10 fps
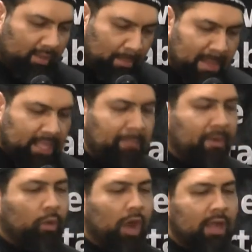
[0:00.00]
They pick up
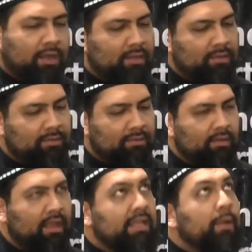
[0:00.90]
a rock,
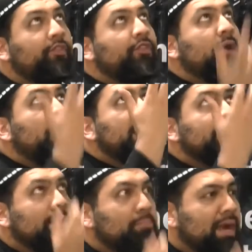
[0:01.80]
and they would throw it,
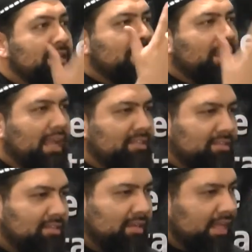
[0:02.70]
and they'd break the
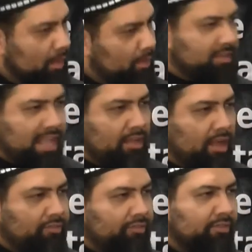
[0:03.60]
lights, and they would take
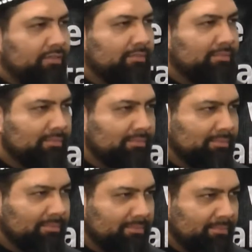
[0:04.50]
off.
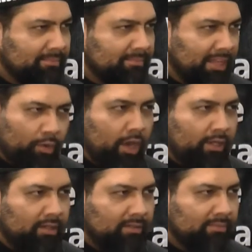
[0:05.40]
They'd run.